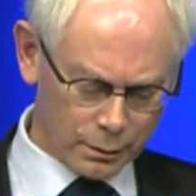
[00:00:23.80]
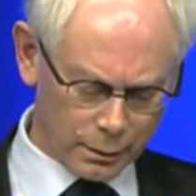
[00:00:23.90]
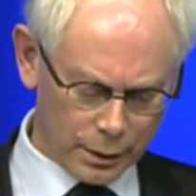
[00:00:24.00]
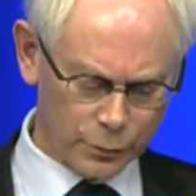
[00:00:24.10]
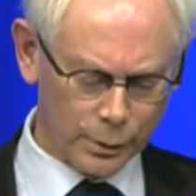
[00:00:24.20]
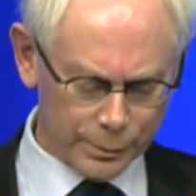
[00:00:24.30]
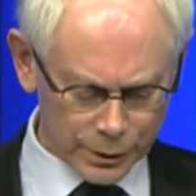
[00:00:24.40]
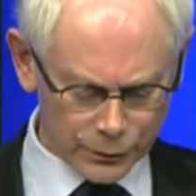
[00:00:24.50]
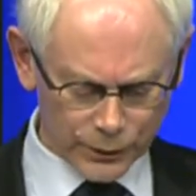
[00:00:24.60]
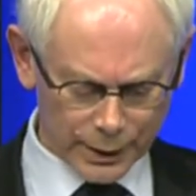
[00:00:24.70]
and it will be
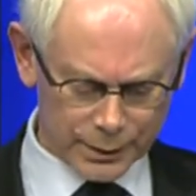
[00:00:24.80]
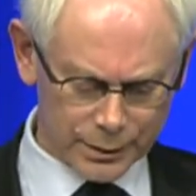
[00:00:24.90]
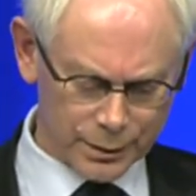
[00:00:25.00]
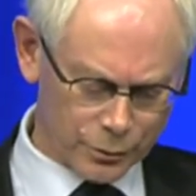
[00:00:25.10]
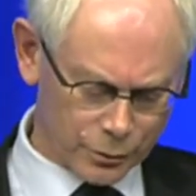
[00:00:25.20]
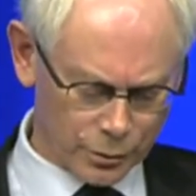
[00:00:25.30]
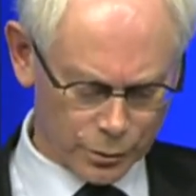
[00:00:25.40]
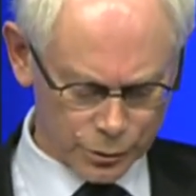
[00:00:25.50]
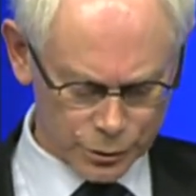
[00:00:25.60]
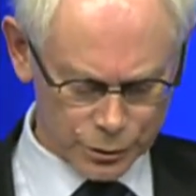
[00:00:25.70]
reflected in the
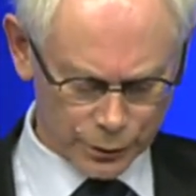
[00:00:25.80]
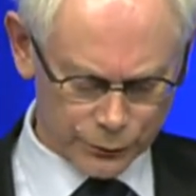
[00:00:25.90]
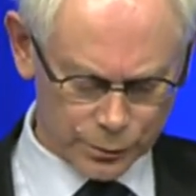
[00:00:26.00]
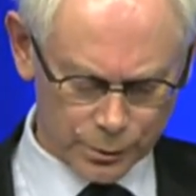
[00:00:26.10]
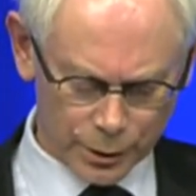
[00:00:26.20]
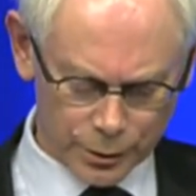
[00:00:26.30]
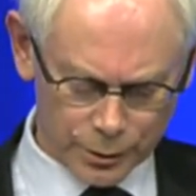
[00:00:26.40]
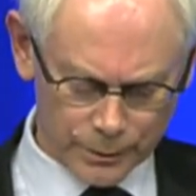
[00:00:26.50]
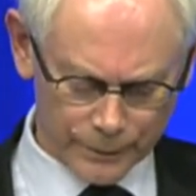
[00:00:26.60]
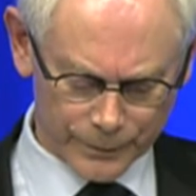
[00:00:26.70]
conclusions of
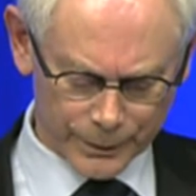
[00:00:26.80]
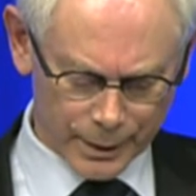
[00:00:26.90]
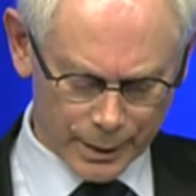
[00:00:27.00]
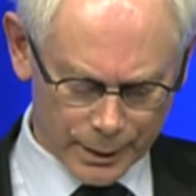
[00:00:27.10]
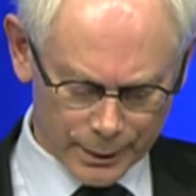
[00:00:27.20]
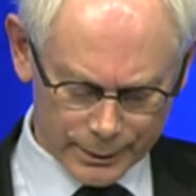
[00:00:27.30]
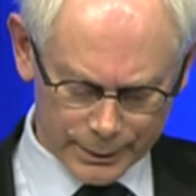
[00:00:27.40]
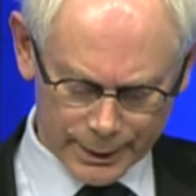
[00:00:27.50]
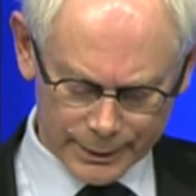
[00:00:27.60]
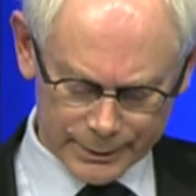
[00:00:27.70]
tomorrow,
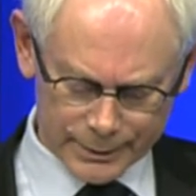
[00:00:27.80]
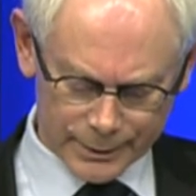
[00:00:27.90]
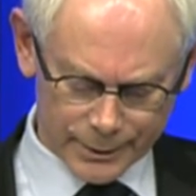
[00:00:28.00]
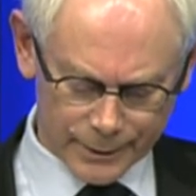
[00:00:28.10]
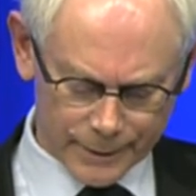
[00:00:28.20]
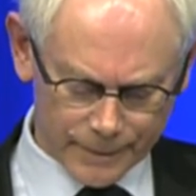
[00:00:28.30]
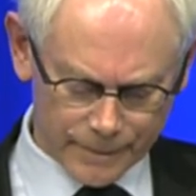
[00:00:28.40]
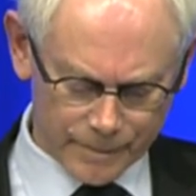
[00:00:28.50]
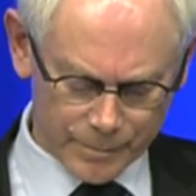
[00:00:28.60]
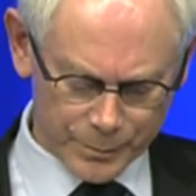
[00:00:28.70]
that
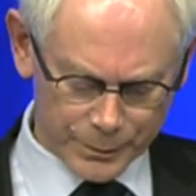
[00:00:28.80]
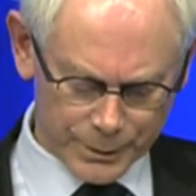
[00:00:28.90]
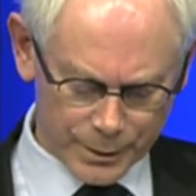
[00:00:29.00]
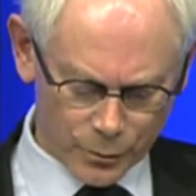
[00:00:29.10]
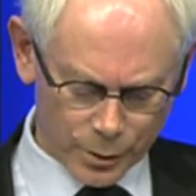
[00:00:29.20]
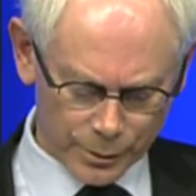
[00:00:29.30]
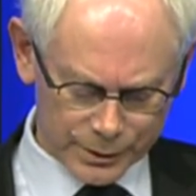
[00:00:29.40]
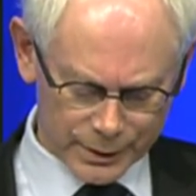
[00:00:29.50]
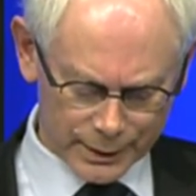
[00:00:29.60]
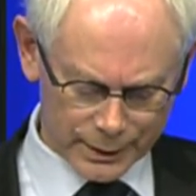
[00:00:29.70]
we will
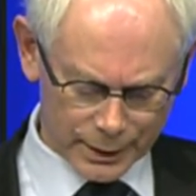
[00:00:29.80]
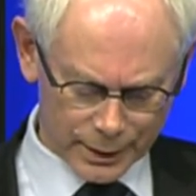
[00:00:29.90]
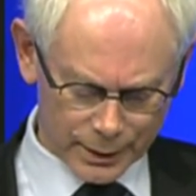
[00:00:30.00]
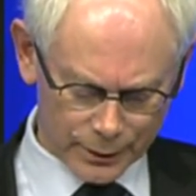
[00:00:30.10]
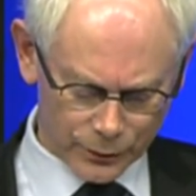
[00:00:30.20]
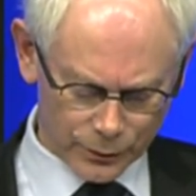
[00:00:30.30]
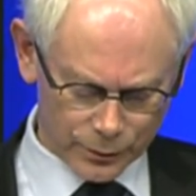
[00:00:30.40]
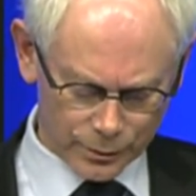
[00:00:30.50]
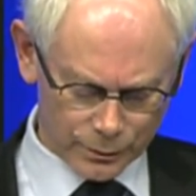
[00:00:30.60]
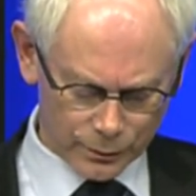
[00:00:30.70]
take a,
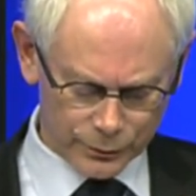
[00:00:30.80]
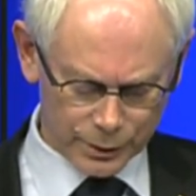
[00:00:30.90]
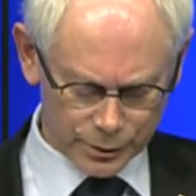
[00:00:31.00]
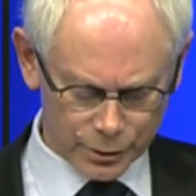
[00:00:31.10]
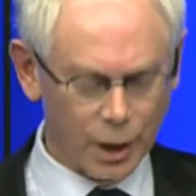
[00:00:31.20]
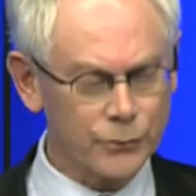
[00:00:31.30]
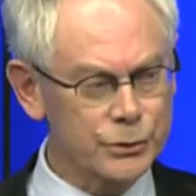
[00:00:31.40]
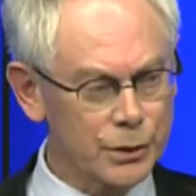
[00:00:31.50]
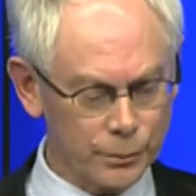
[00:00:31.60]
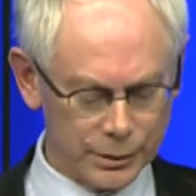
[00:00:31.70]
that the
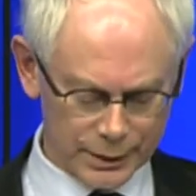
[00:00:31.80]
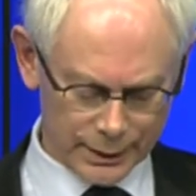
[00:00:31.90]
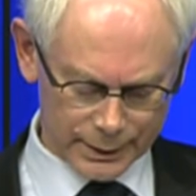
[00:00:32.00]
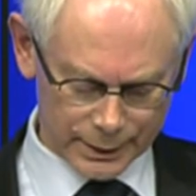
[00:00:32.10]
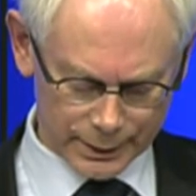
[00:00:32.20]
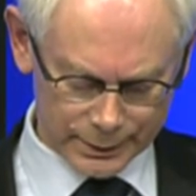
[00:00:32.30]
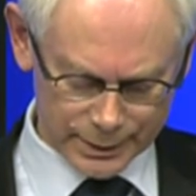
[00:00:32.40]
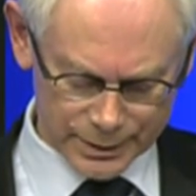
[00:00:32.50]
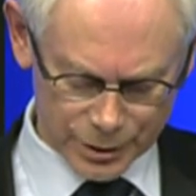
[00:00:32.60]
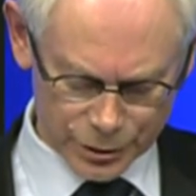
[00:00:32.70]
Council will take a
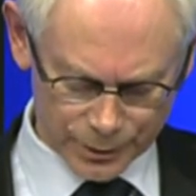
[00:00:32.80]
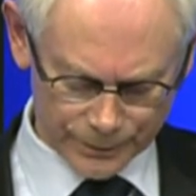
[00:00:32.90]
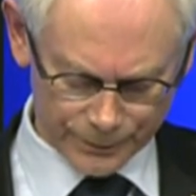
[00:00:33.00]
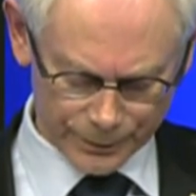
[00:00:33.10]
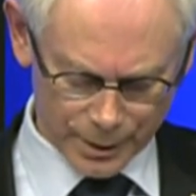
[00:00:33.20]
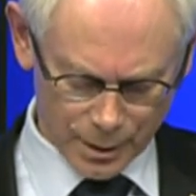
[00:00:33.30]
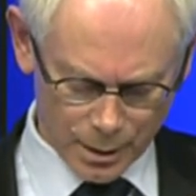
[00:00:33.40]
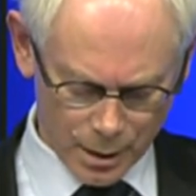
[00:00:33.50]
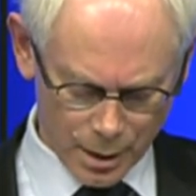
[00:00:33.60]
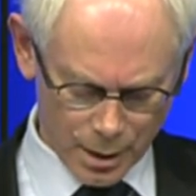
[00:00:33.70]
decision
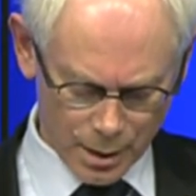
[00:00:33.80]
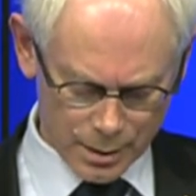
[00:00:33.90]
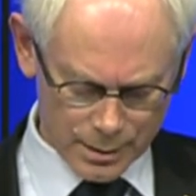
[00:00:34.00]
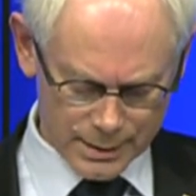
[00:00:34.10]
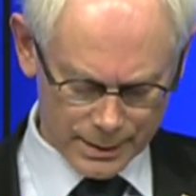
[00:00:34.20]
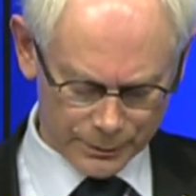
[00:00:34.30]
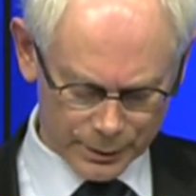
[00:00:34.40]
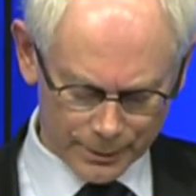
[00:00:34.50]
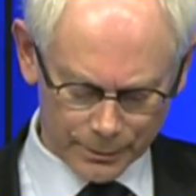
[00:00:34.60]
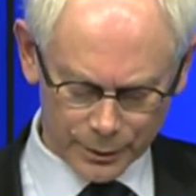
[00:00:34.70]
in
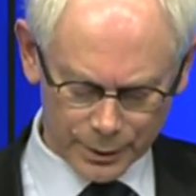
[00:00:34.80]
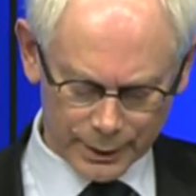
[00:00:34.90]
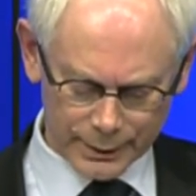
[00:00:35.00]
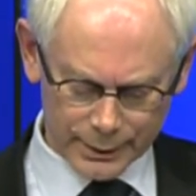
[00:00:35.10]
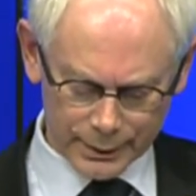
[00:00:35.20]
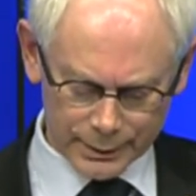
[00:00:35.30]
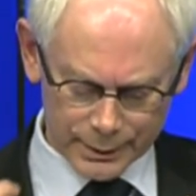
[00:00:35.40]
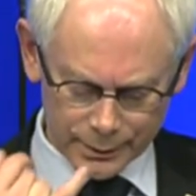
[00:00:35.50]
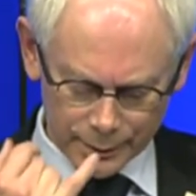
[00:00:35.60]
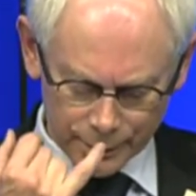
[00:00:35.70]
September, and that
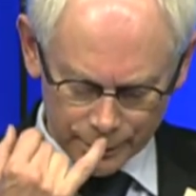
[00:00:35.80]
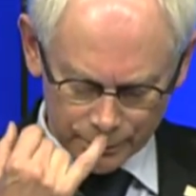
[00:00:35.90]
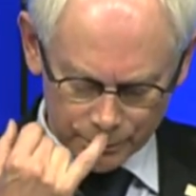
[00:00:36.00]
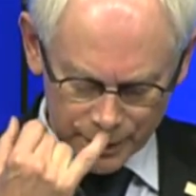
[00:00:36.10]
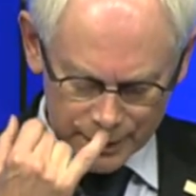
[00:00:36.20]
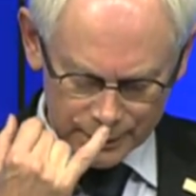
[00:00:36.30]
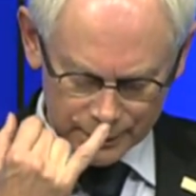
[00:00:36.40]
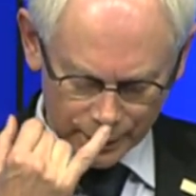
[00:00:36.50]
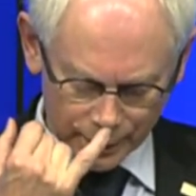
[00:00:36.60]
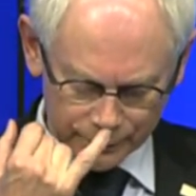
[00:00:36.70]
in the
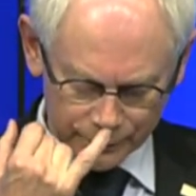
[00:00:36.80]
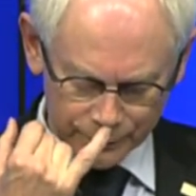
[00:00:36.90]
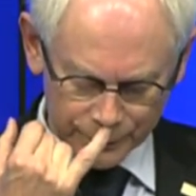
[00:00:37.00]
meantime,